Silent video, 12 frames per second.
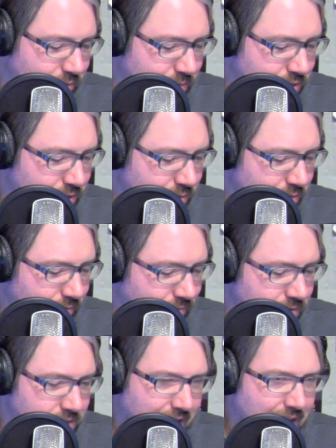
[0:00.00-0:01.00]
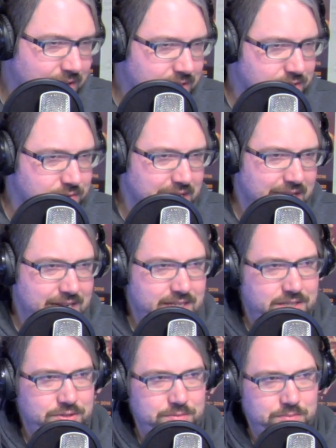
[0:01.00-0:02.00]
So, first, how did you get
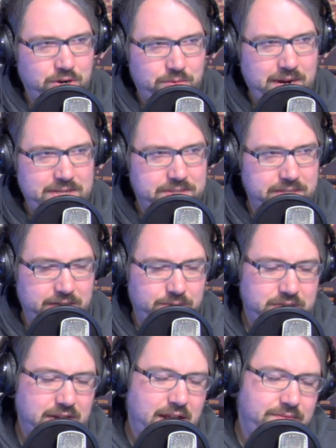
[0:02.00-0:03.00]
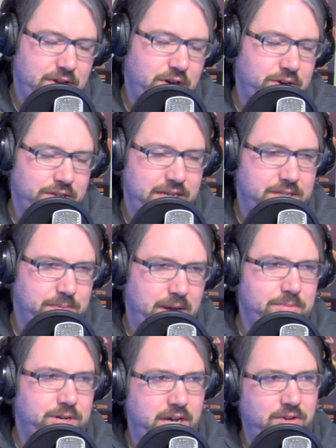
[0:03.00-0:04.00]
into pro wrestling? What's kind of your earliest
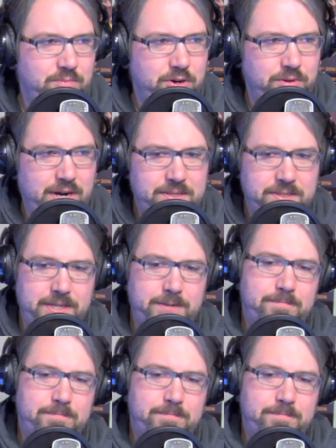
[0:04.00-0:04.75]
memory of pro wrestling?